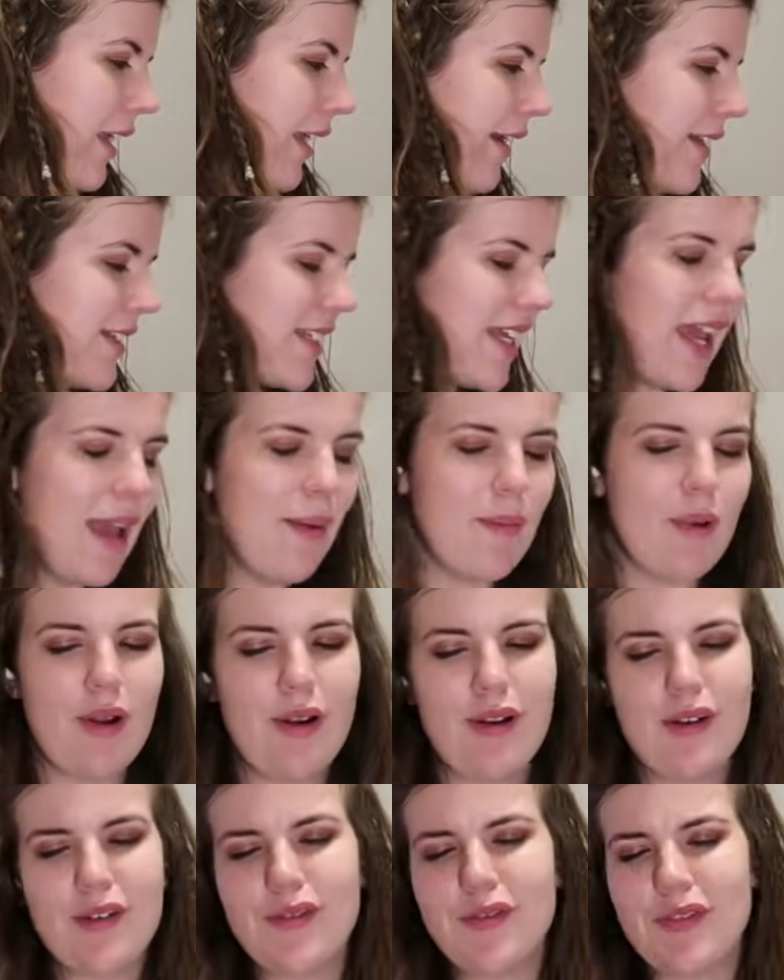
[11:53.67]
God damn,
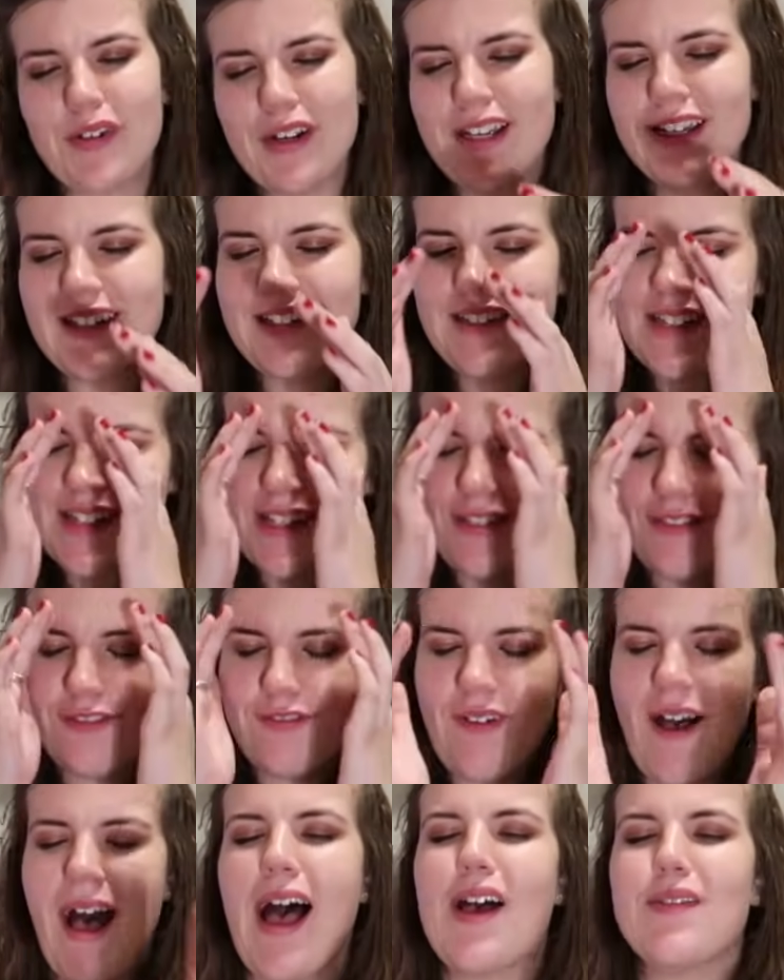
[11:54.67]
who freaking
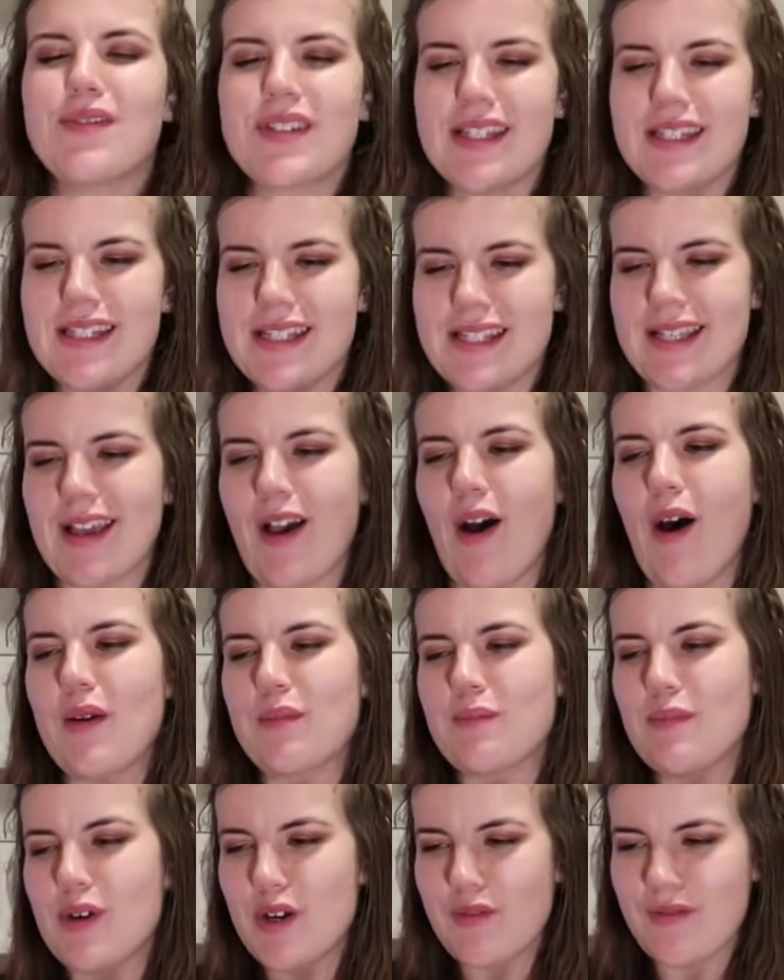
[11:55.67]
survives in this
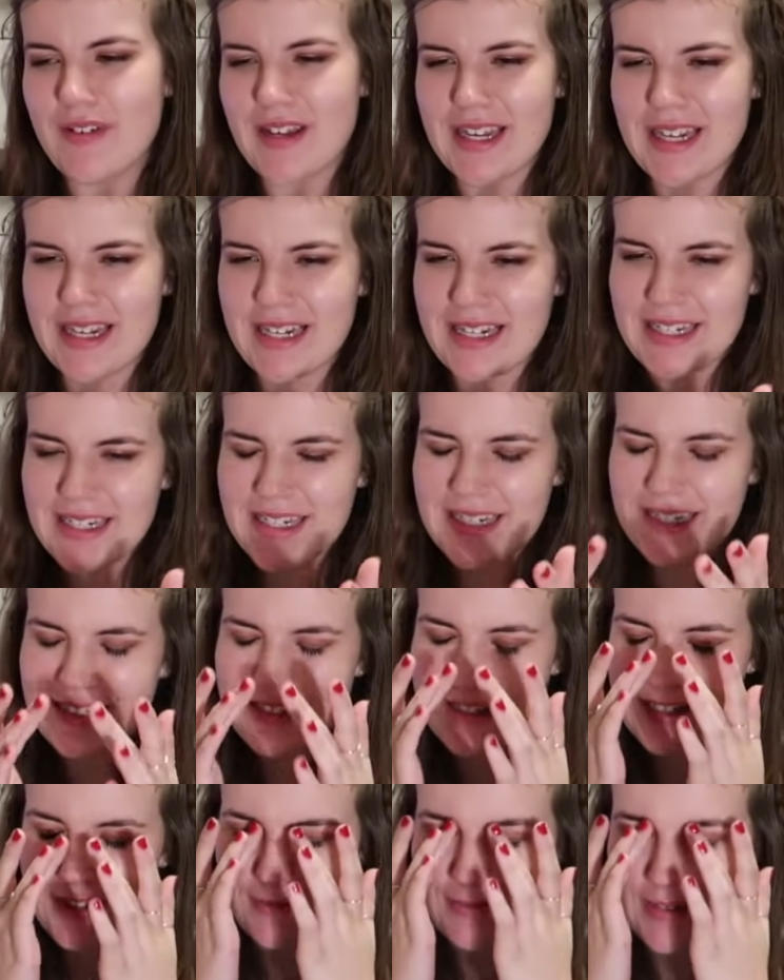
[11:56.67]
god movie?
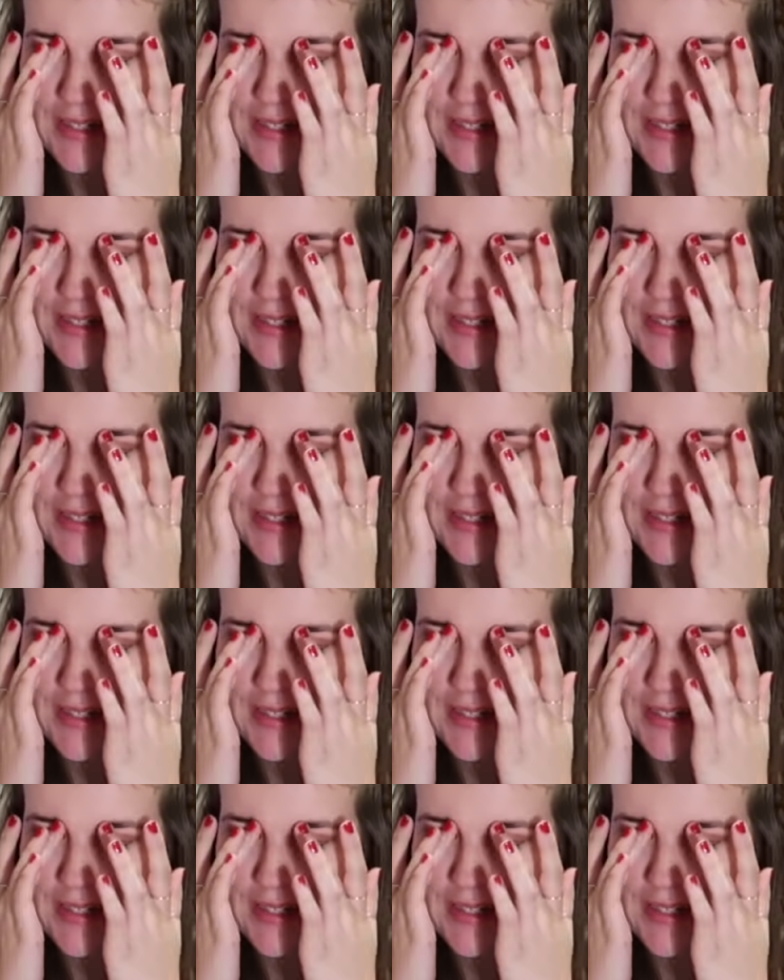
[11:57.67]
Oh